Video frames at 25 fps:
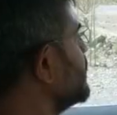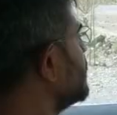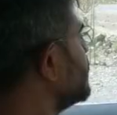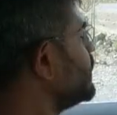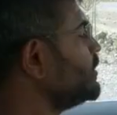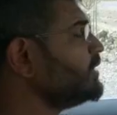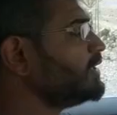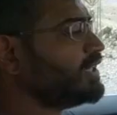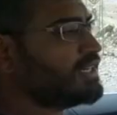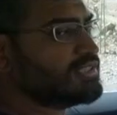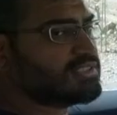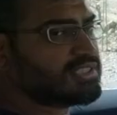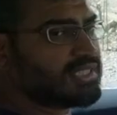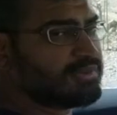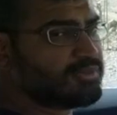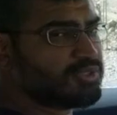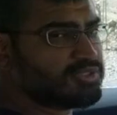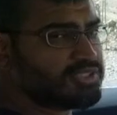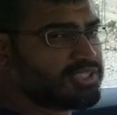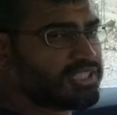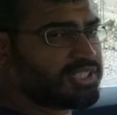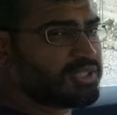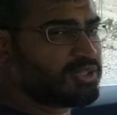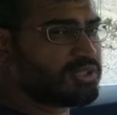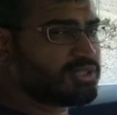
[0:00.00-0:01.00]
Okay, so I'm
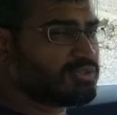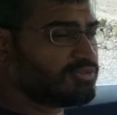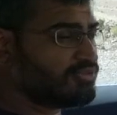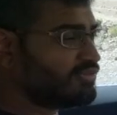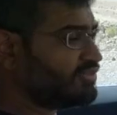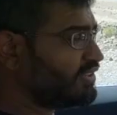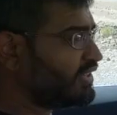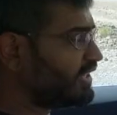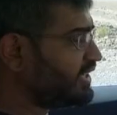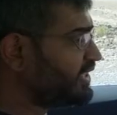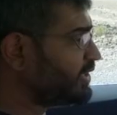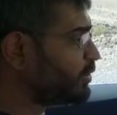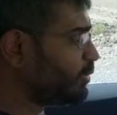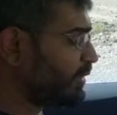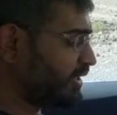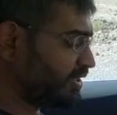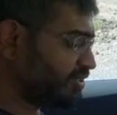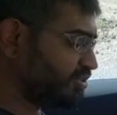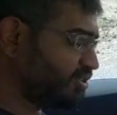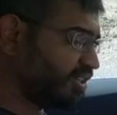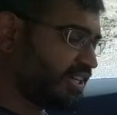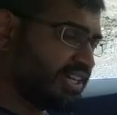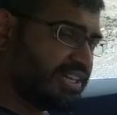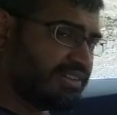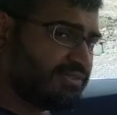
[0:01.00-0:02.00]
going to take you on a very quick
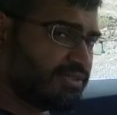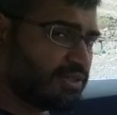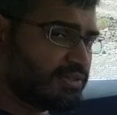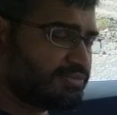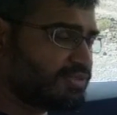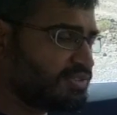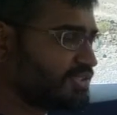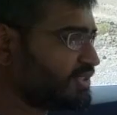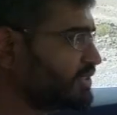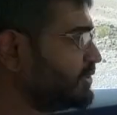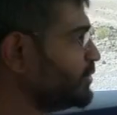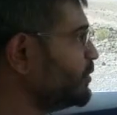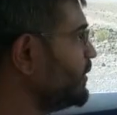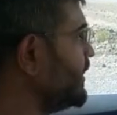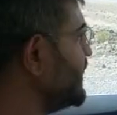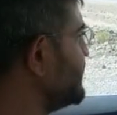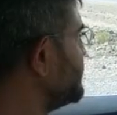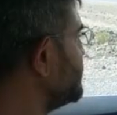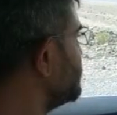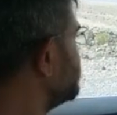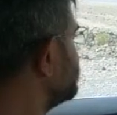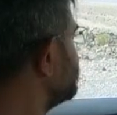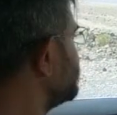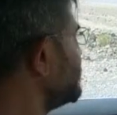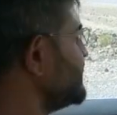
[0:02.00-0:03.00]
drive of the
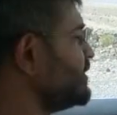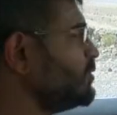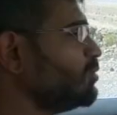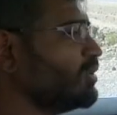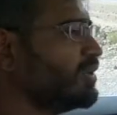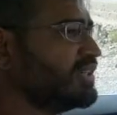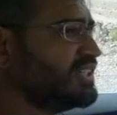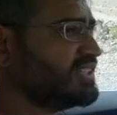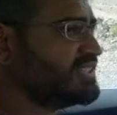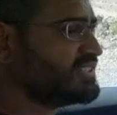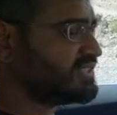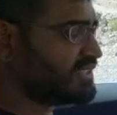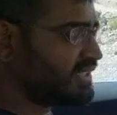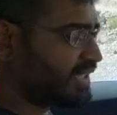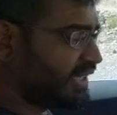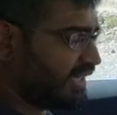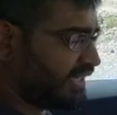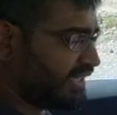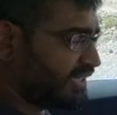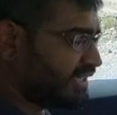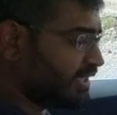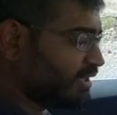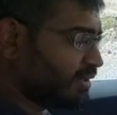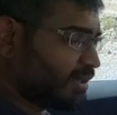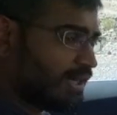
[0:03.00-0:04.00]
Q8 to see what it's
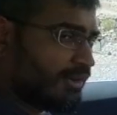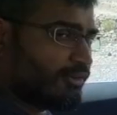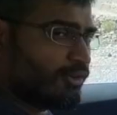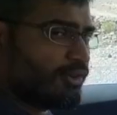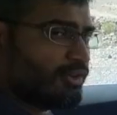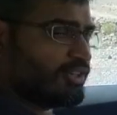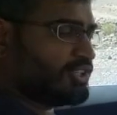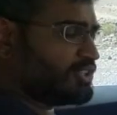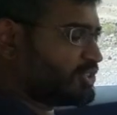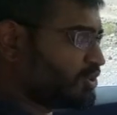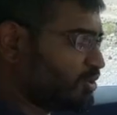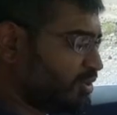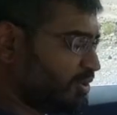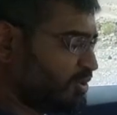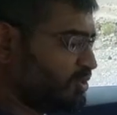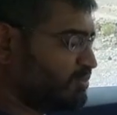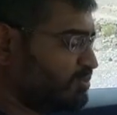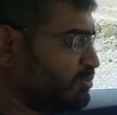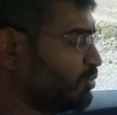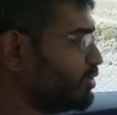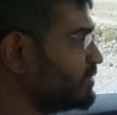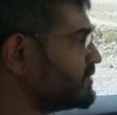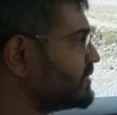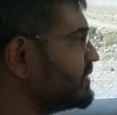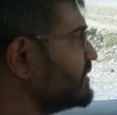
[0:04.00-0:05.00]
like. I've already shown you
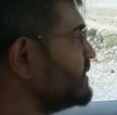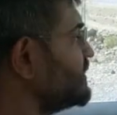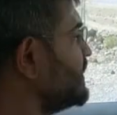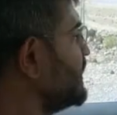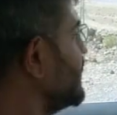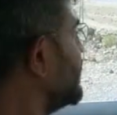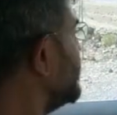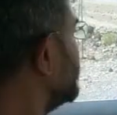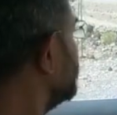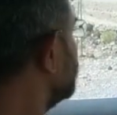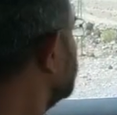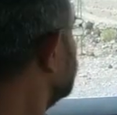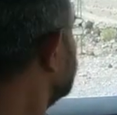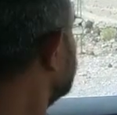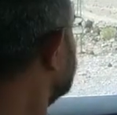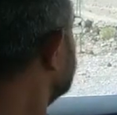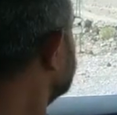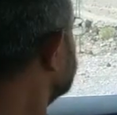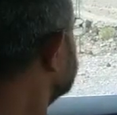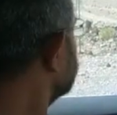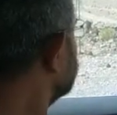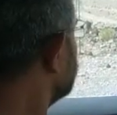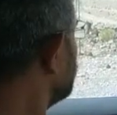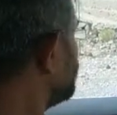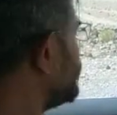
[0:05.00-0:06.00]
most of the car,
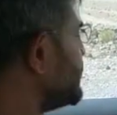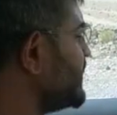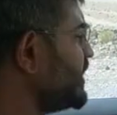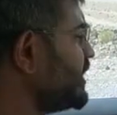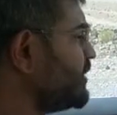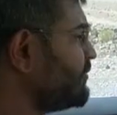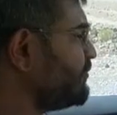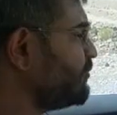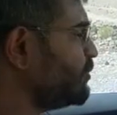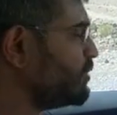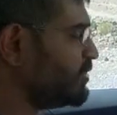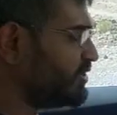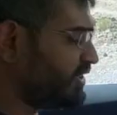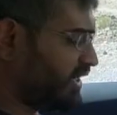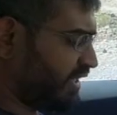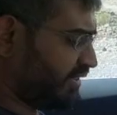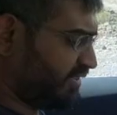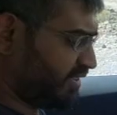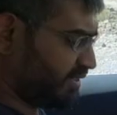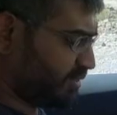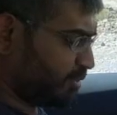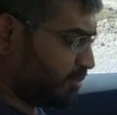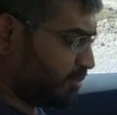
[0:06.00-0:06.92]
so we'll get a full drive in